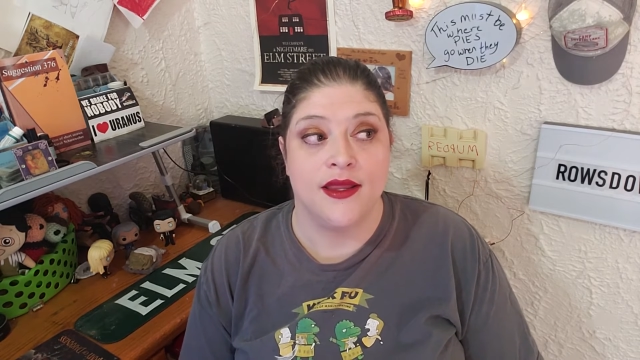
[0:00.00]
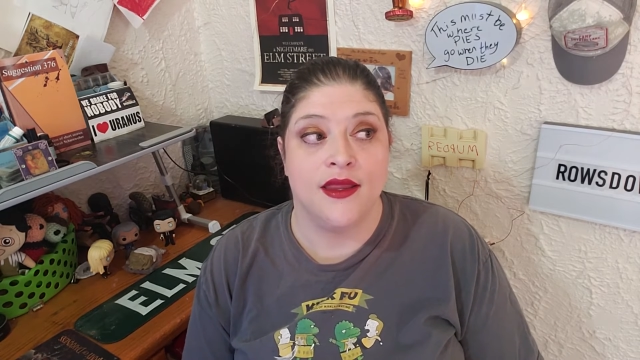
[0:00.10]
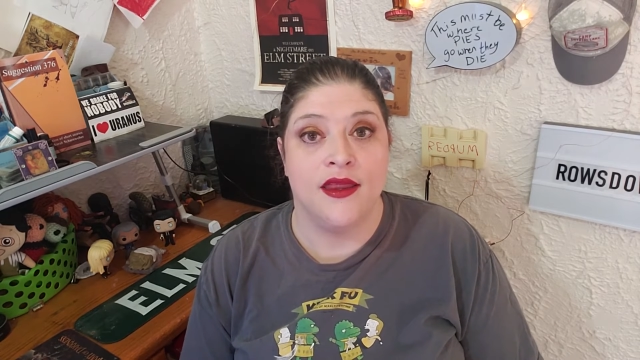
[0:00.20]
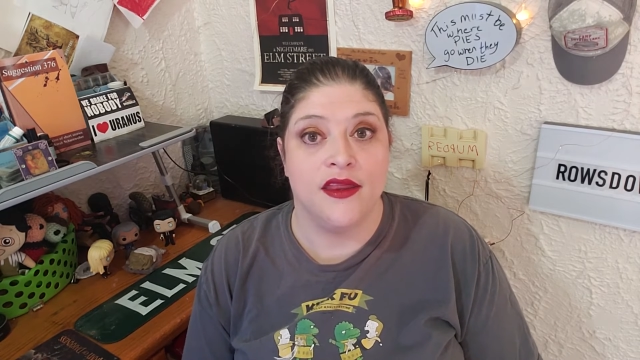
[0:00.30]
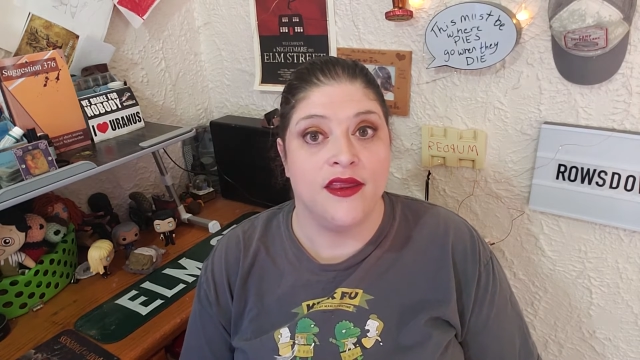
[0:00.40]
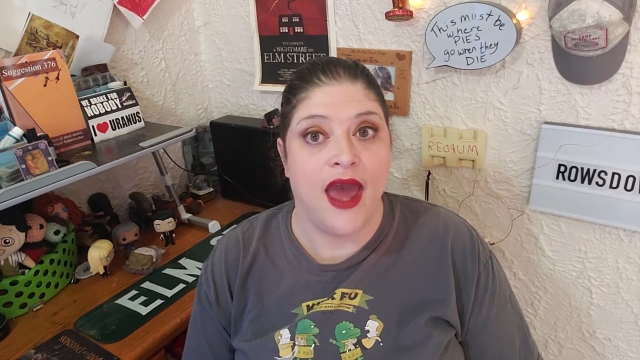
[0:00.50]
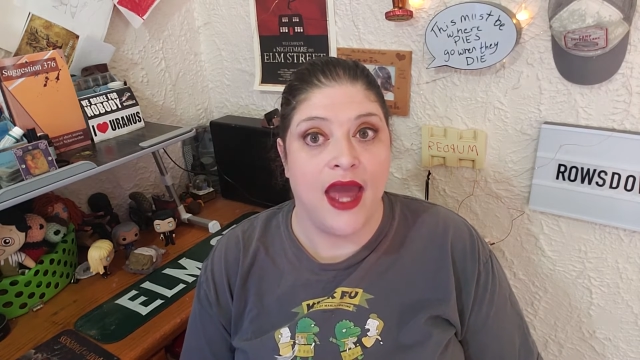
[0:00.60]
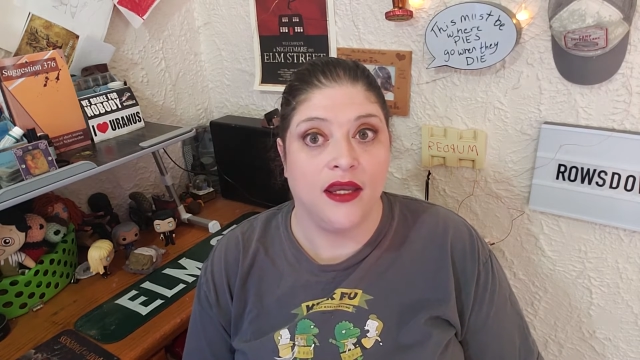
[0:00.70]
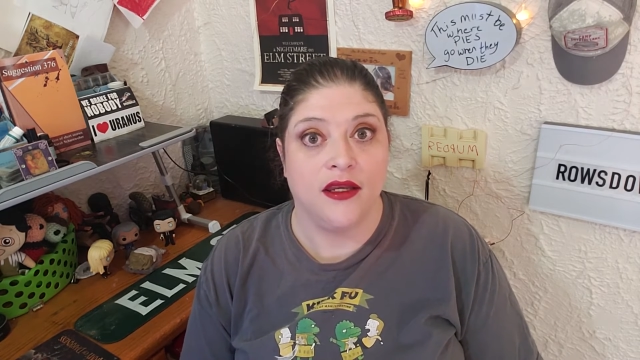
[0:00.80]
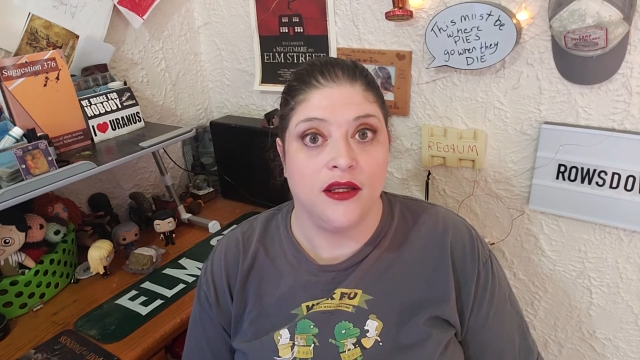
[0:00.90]

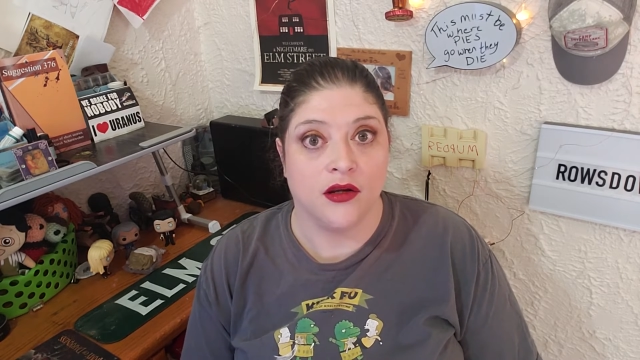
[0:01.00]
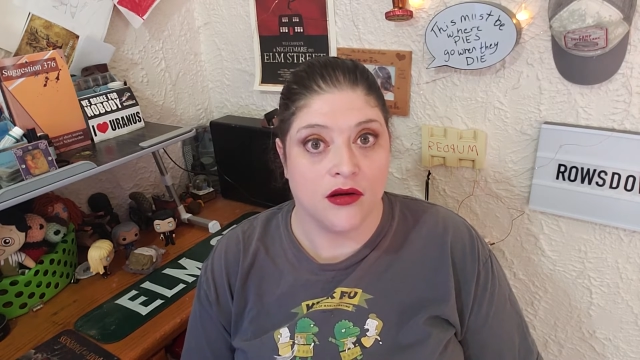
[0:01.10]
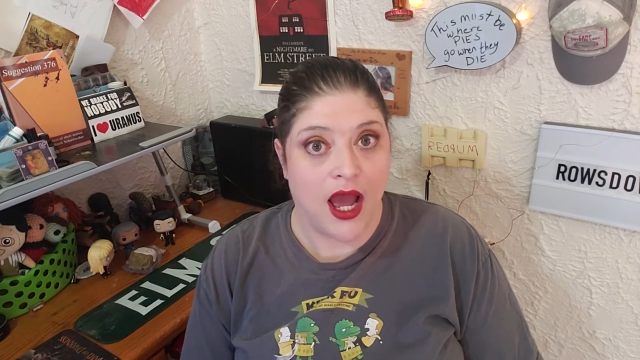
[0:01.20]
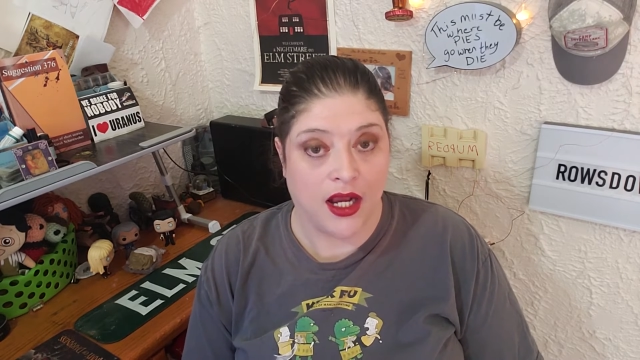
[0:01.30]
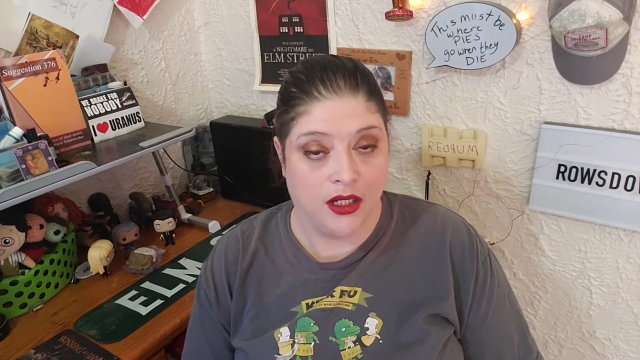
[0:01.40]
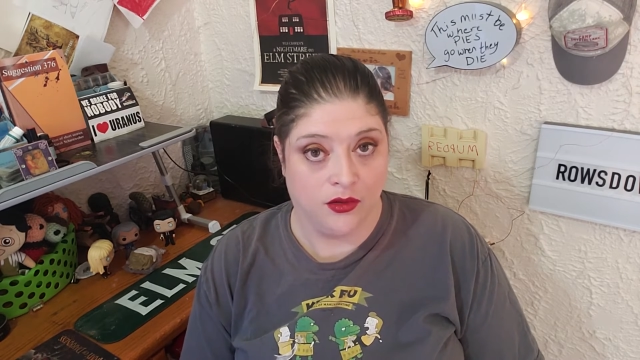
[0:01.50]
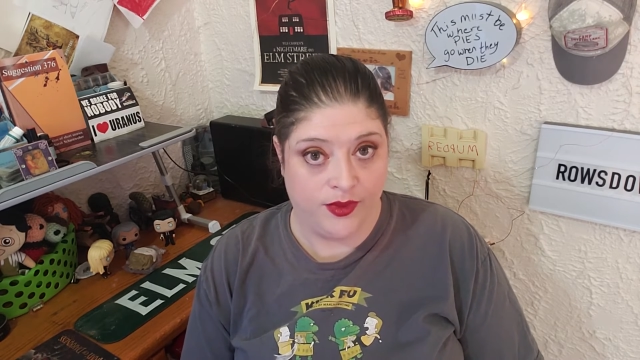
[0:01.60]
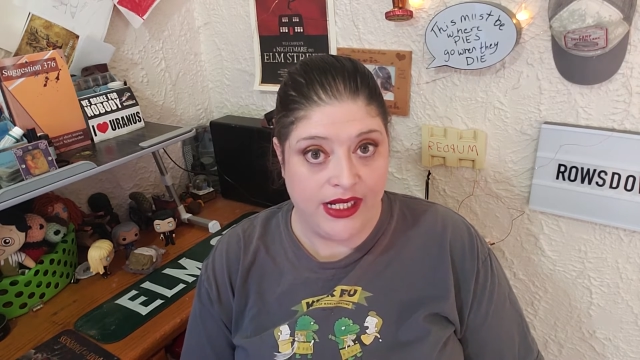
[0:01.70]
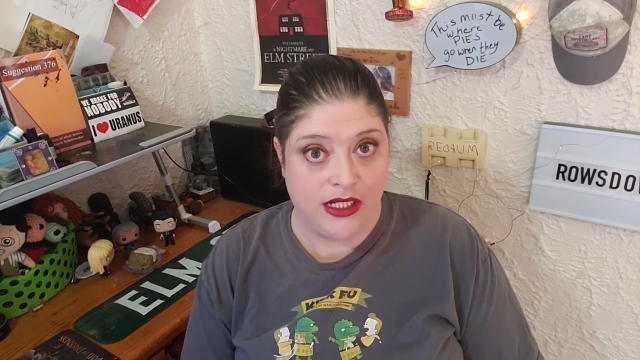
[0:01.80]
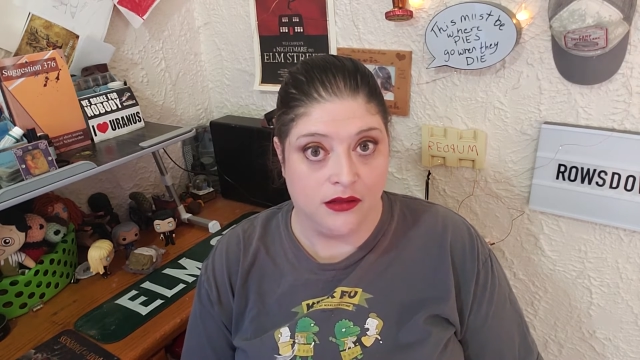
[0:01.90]
that you're not going to
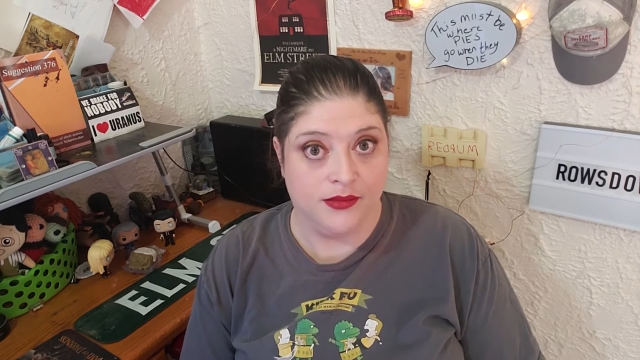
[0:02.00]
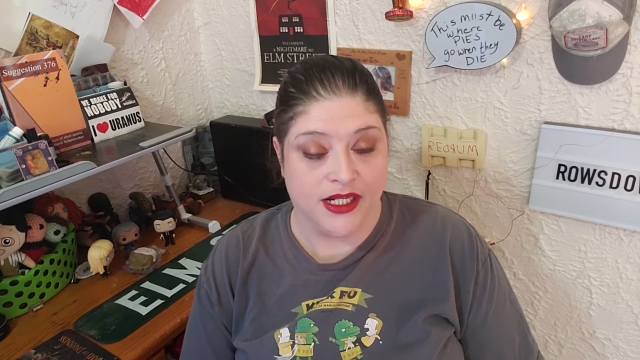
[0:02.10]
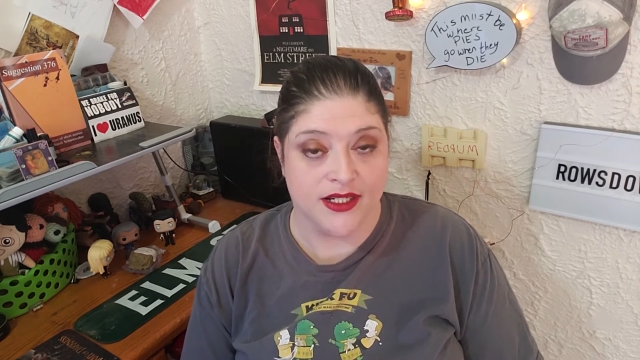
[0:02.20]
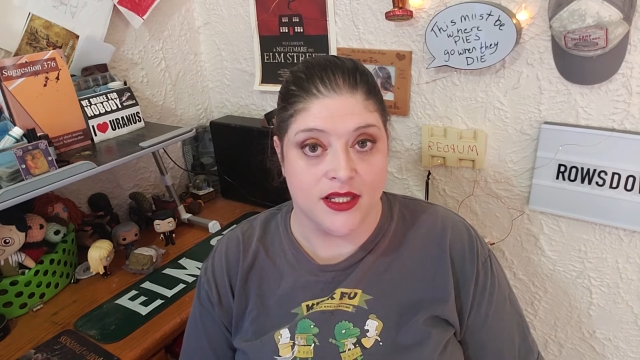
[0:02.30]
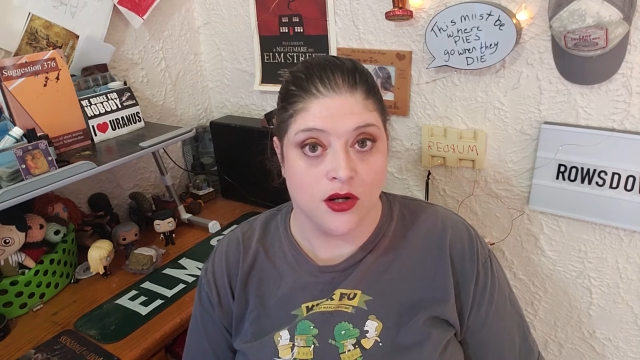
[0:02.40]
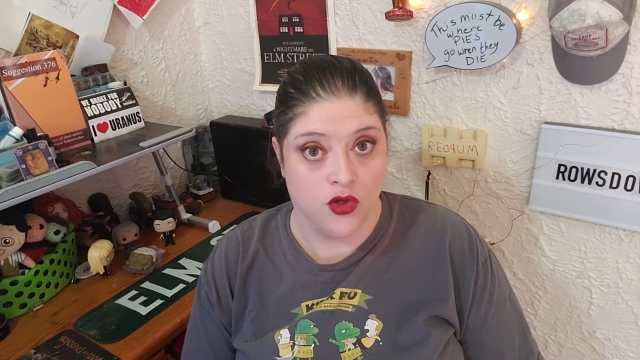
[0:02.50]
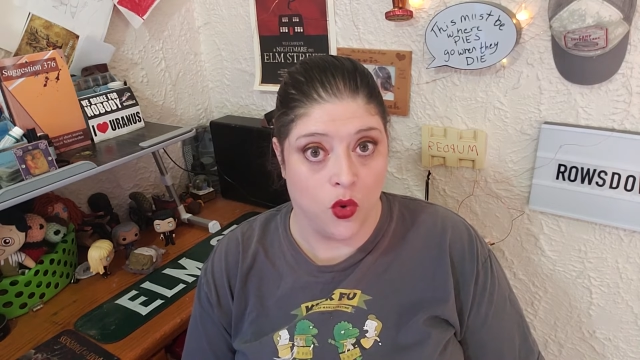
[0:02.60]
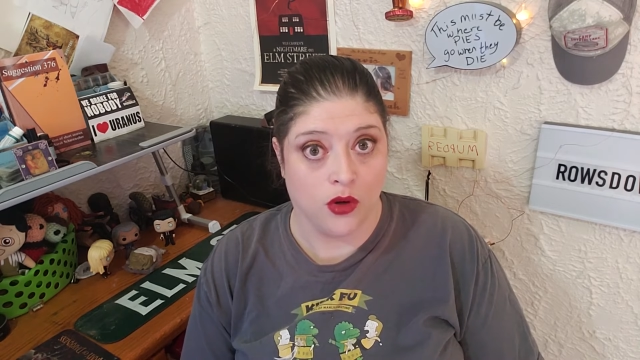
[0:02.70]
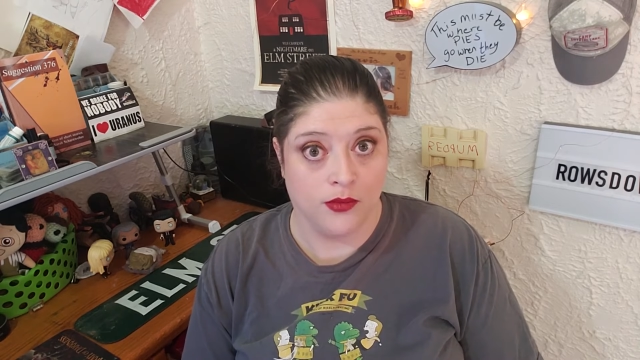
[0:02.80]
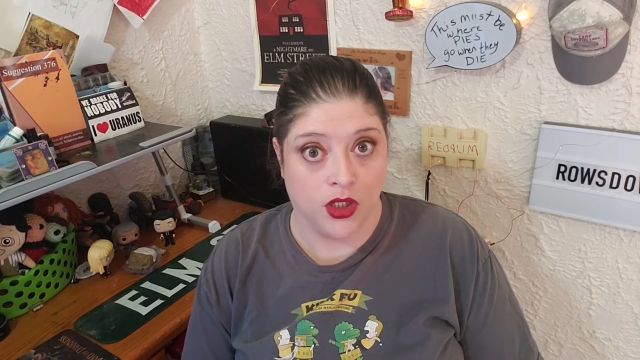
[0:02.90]
read because they're
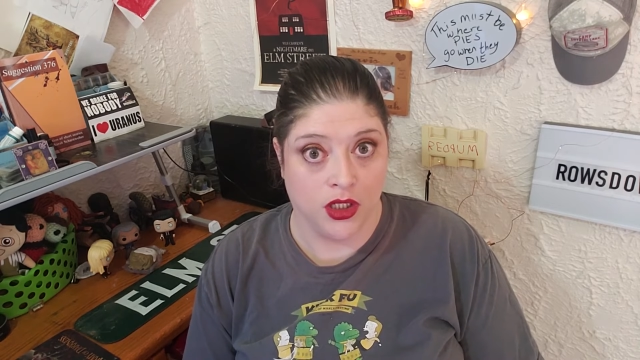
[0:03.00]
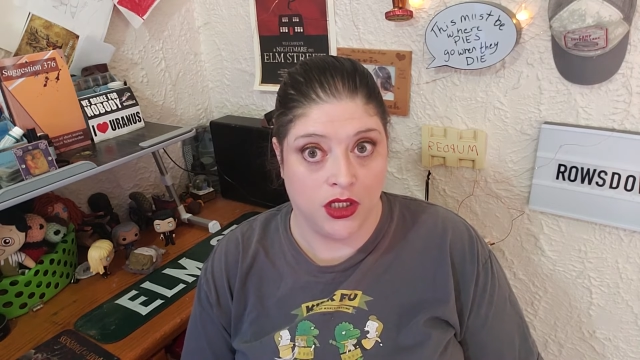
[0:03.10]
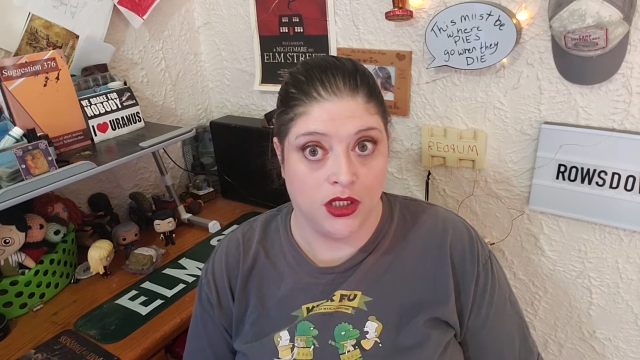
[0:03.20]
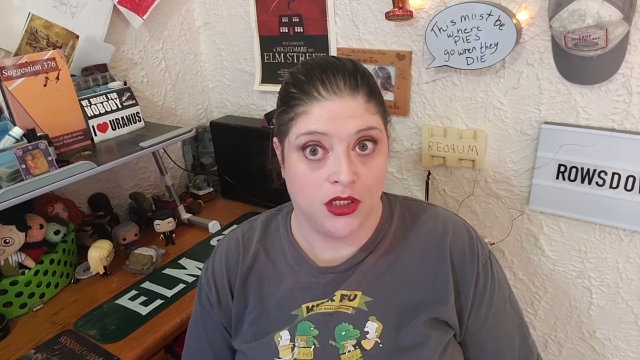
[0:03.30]
your book.